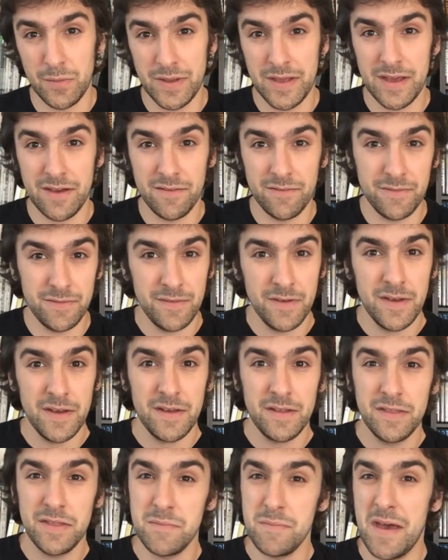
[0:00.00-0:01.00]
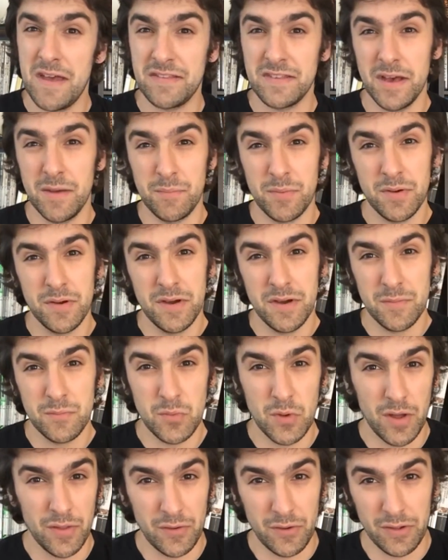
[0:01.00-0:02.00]
We have the mess-up
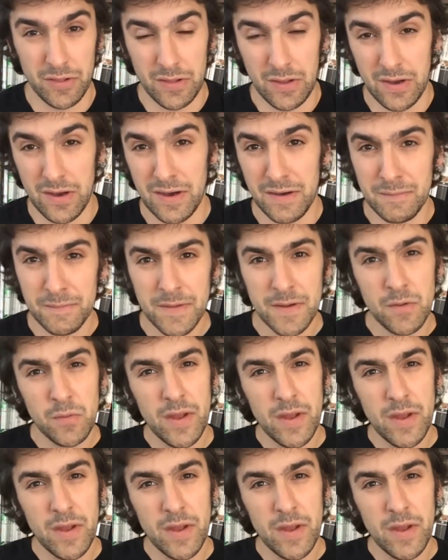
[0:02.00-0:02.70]
brother-in-law.